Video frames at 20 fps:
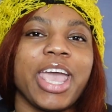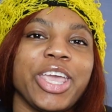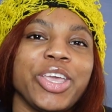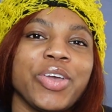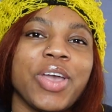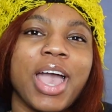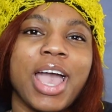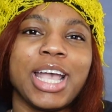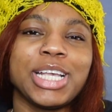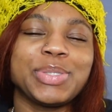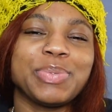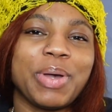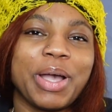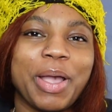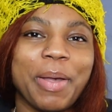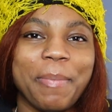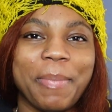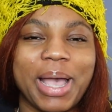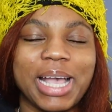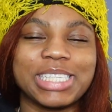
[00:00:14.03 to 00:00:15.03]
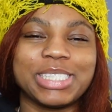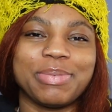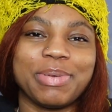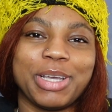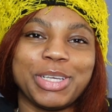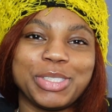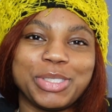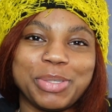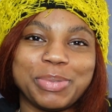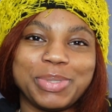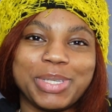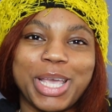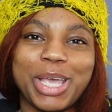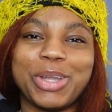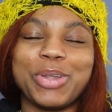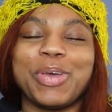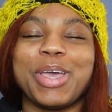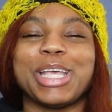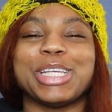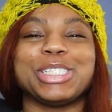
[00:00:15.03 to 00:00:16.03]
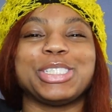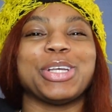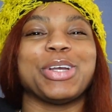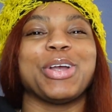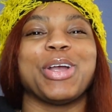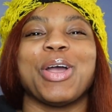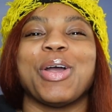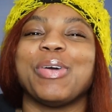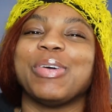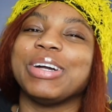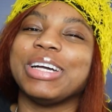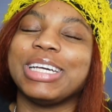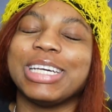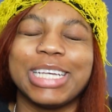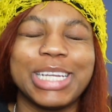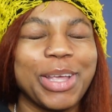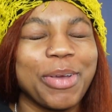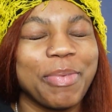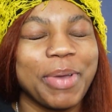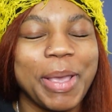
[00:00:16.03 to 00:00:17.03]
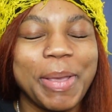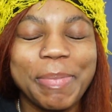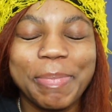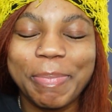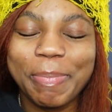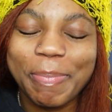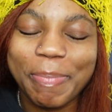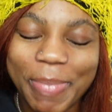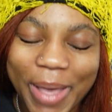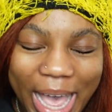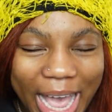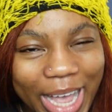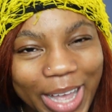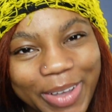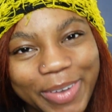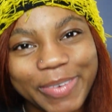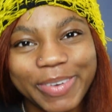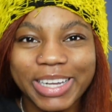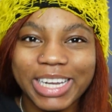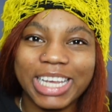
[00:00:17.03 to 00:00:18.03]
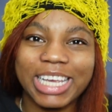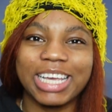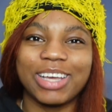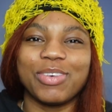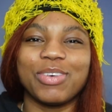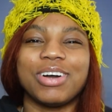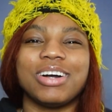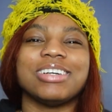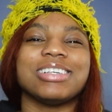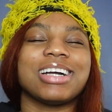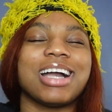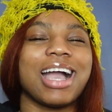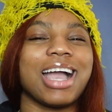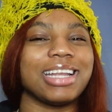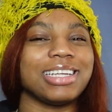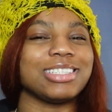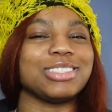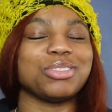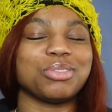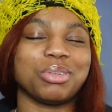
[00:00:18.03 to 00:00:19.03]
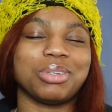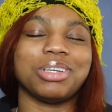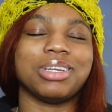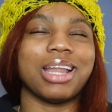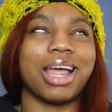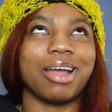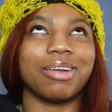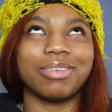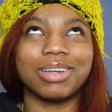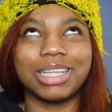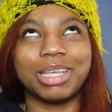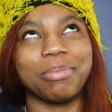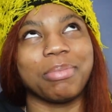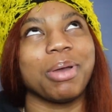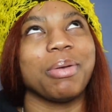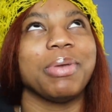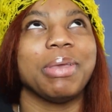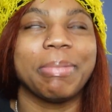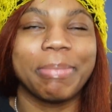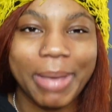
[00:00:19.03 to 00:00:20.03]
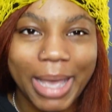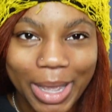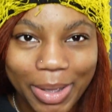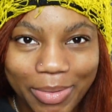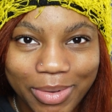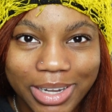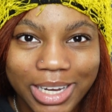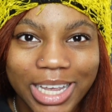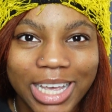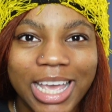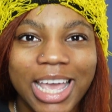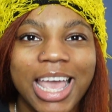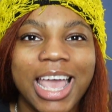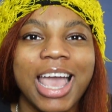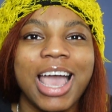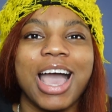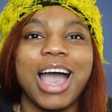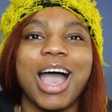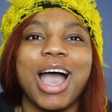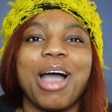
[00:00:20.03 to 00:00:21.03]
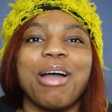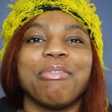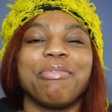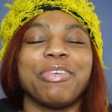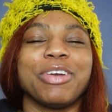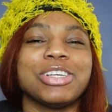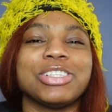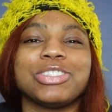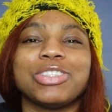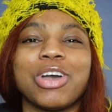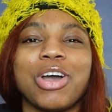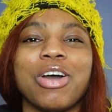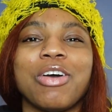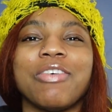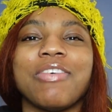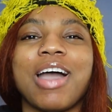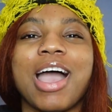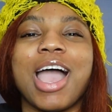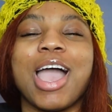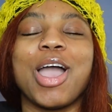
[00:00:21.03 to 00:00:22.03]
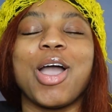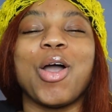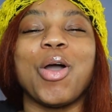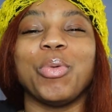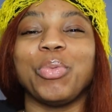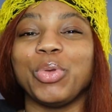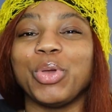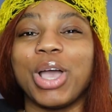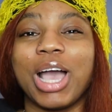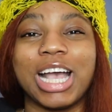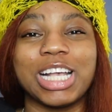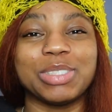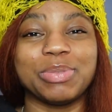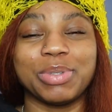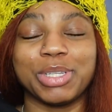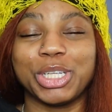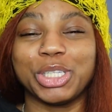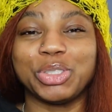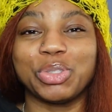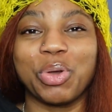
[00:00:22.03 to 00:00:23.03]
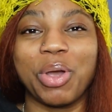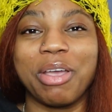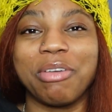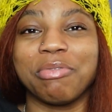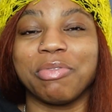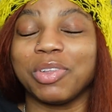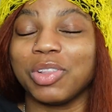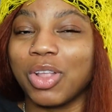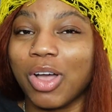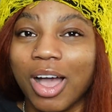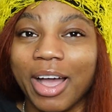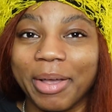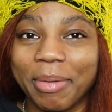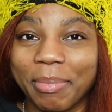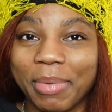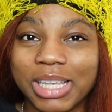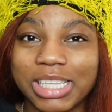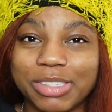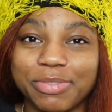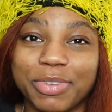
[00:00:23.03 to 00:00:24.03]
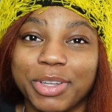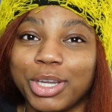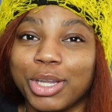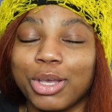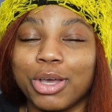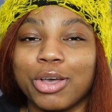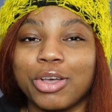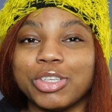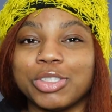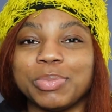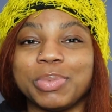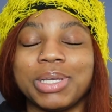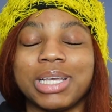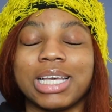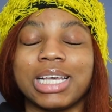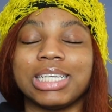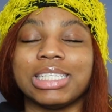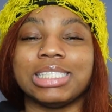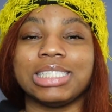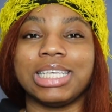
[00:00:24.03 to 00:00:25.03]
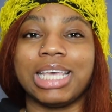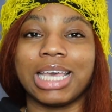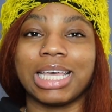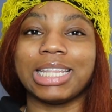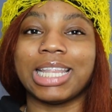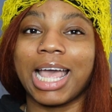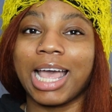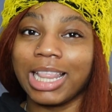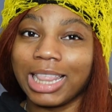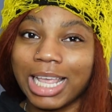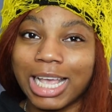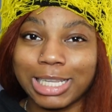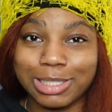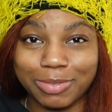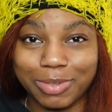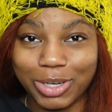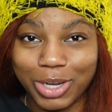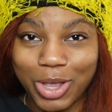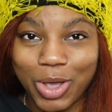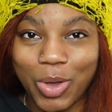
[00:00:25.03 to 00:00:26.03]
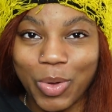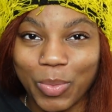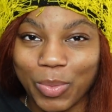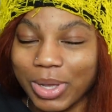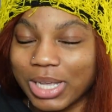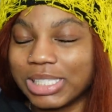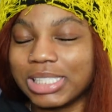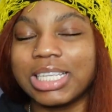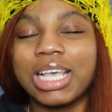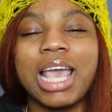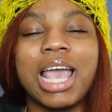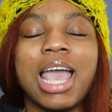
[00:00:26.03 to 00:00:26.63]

guys, welcome back to my YouTube channel. It's your girl Goody. We back with it. Well, kind of, sort of, not really, but we back with it. First off, I hope you guys been enjoying Vlogmas videos because yeah, that last video was